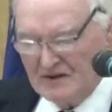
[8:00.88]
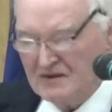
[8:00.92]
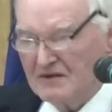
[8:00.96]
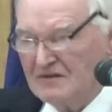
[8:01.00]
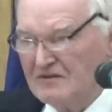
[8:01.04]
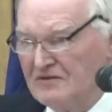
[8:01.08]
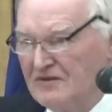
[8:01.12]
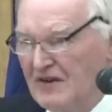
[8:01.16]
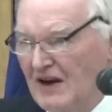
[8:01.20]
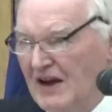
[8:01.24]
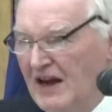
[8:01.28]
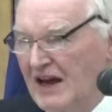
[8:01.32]

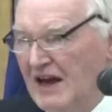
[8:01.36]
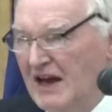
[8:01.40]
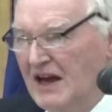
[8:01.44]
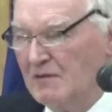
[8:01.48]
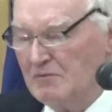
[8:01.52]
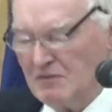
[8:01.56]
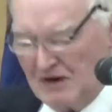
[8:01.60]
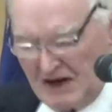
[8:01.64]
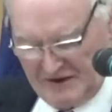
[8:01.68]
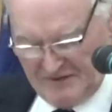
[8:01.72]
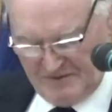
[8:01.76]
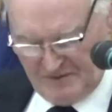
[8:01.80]

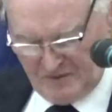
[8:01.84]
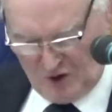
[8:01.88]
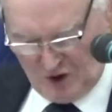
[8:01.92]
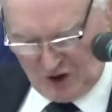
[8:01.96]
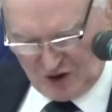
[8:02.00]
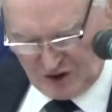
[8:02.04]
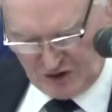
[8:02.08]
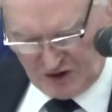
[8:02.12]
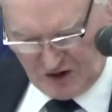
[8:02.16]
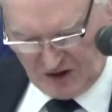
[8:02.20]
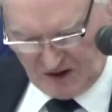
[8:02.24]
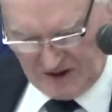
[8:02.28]
fame and
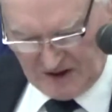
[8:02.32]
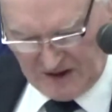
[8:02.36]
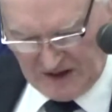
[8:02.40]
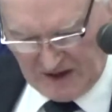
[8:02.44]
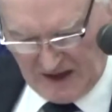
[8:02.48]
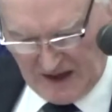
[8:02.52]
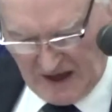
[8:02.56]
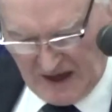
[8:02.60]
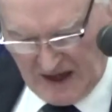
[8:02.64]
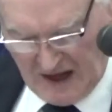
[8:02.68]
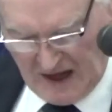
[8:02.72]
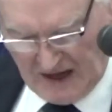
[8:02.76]
fortune,
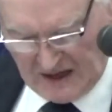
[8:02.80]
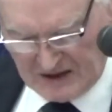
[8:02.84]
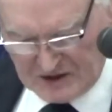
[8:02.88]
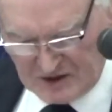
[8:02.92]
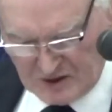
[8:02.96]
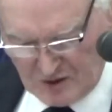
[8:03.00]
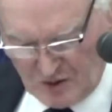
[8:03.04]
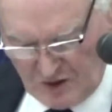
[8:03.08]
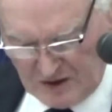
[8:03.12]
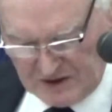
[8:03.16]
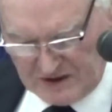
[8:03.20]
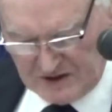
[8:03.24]
and
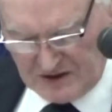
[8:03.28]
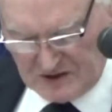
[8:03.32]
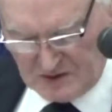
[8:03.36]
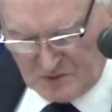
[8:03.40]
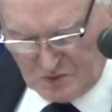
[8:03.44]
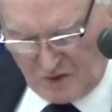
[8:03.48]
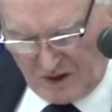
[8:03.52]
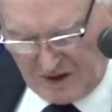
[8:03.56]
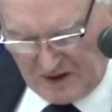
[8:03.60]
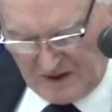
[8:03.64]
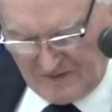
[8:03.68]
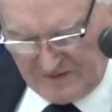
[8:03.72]
so it is
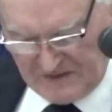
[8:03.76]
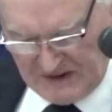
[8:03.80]
one of